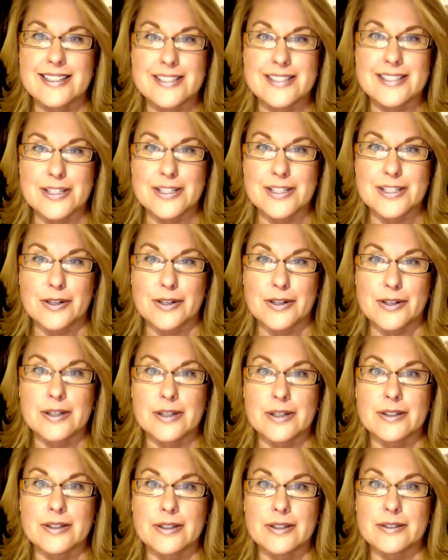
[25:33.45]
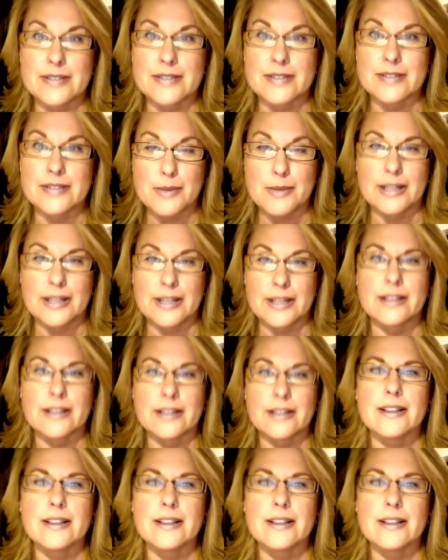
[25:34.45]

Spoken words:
Siri typing,